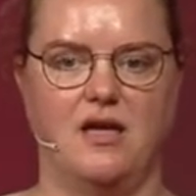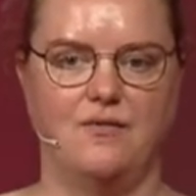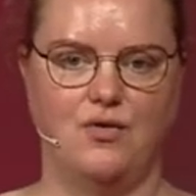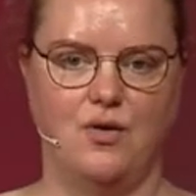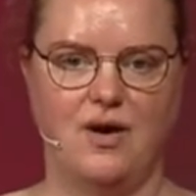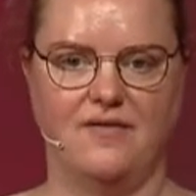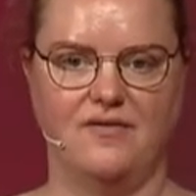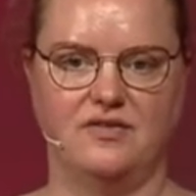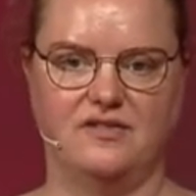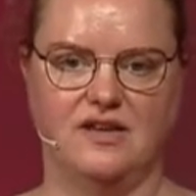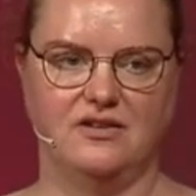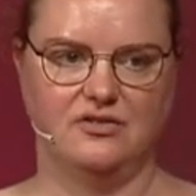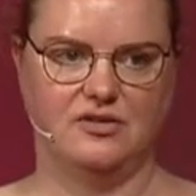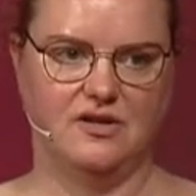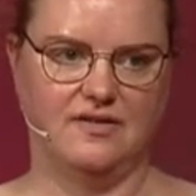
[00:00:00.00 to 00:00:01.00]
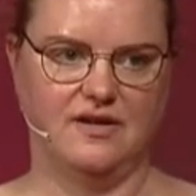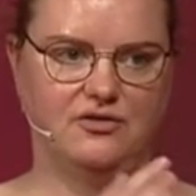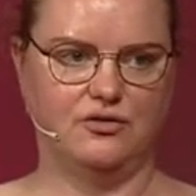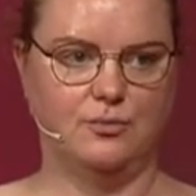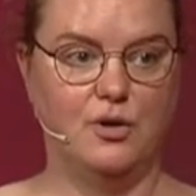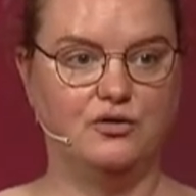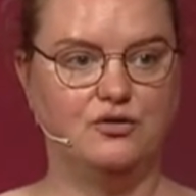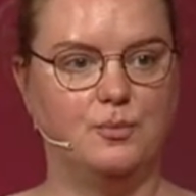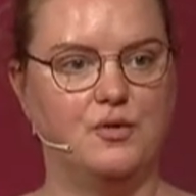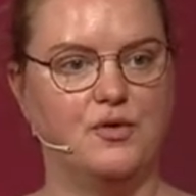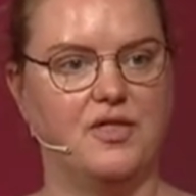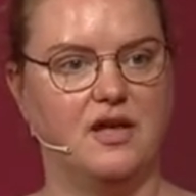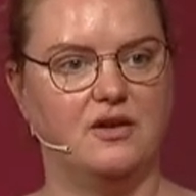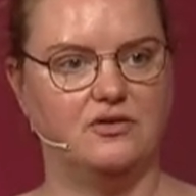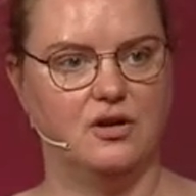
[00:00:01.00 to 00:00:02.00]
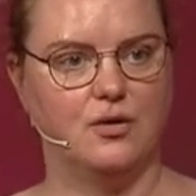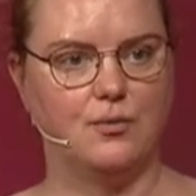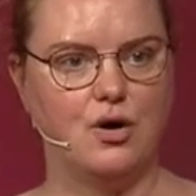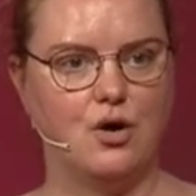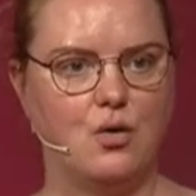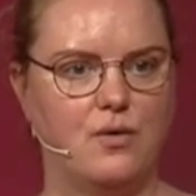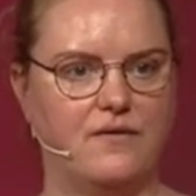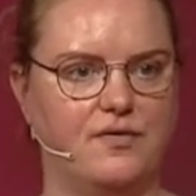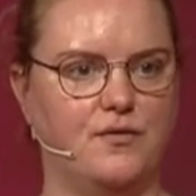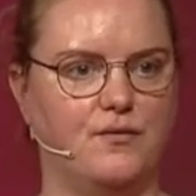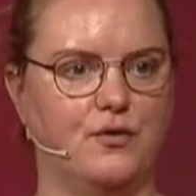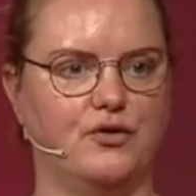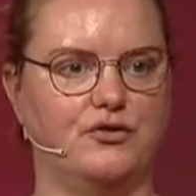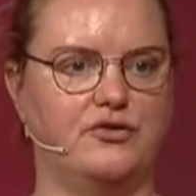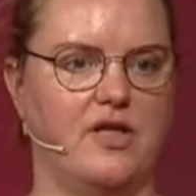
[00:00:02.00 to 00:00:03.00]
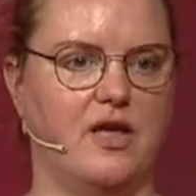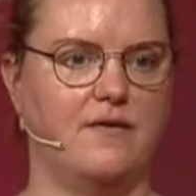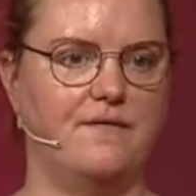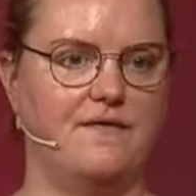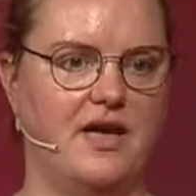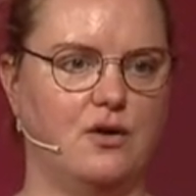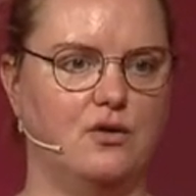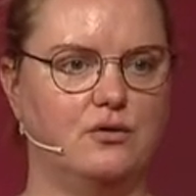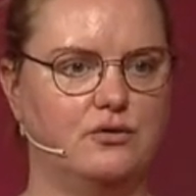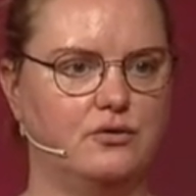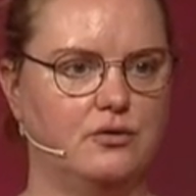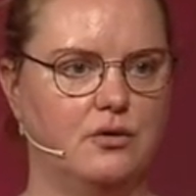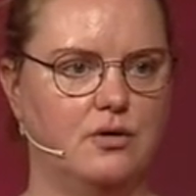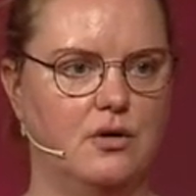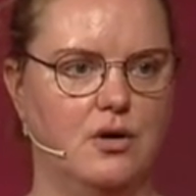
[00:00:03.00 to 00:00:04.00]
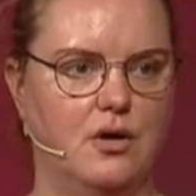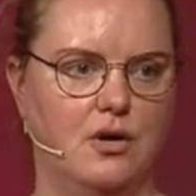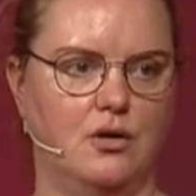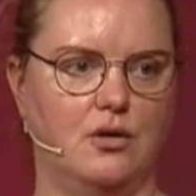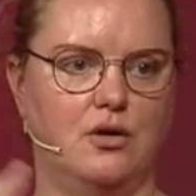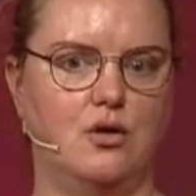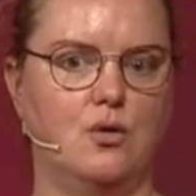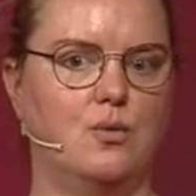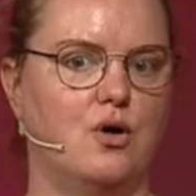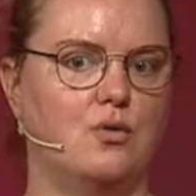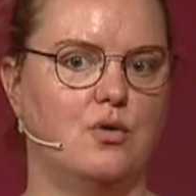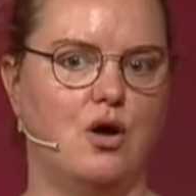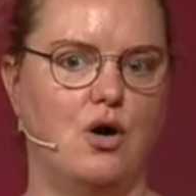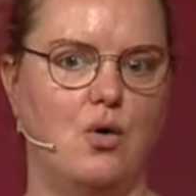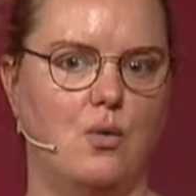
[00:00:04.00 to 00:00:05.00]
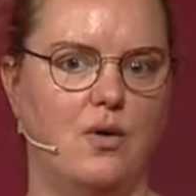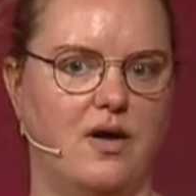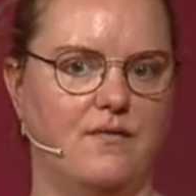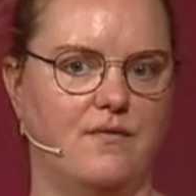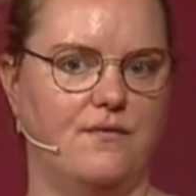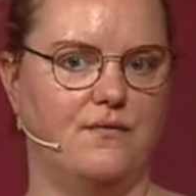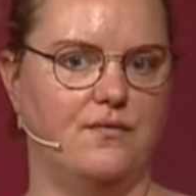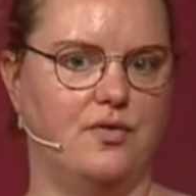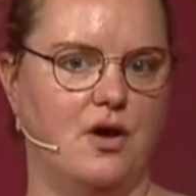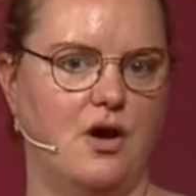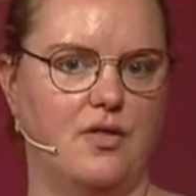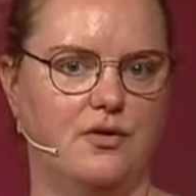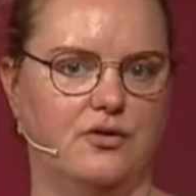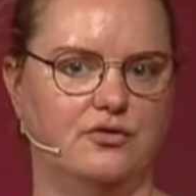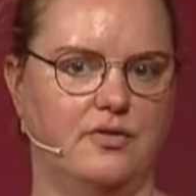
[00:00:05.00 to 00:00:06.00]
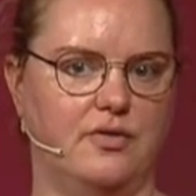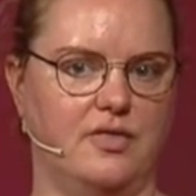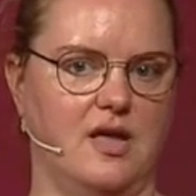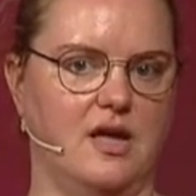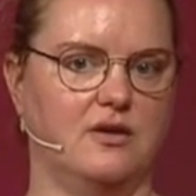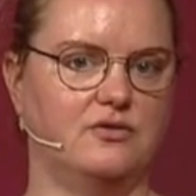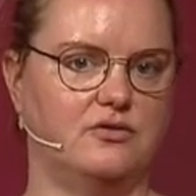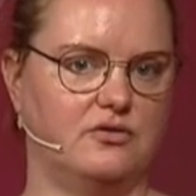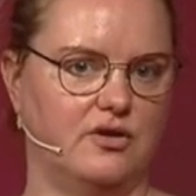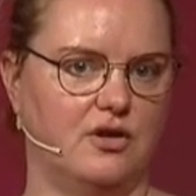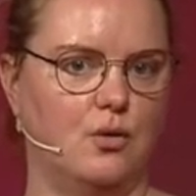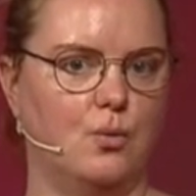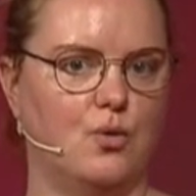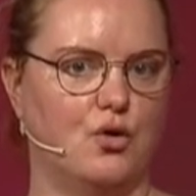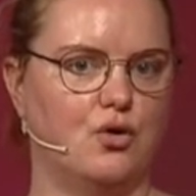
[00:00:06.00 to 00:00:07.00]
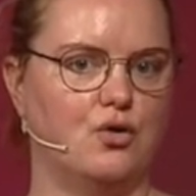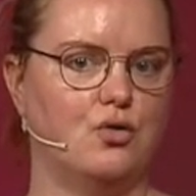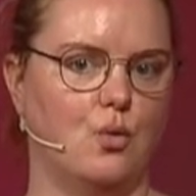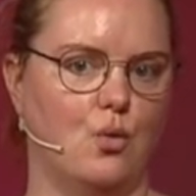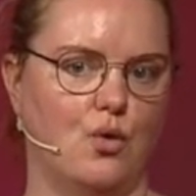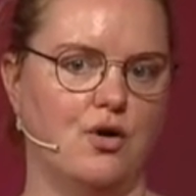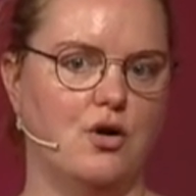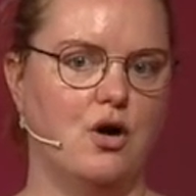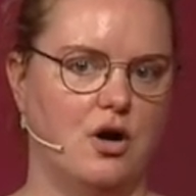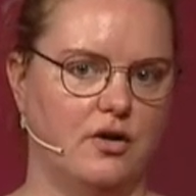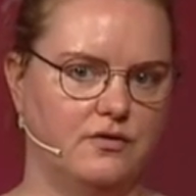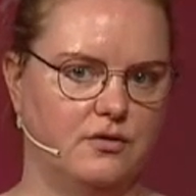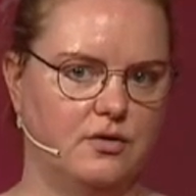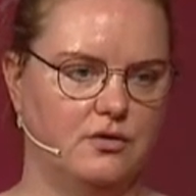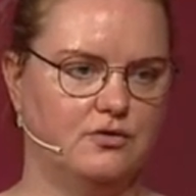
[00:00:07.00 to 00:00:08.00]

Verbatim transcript: If you have a test that tests multiple things in a row, if the first thing fails, you won't know if the other things still work or not.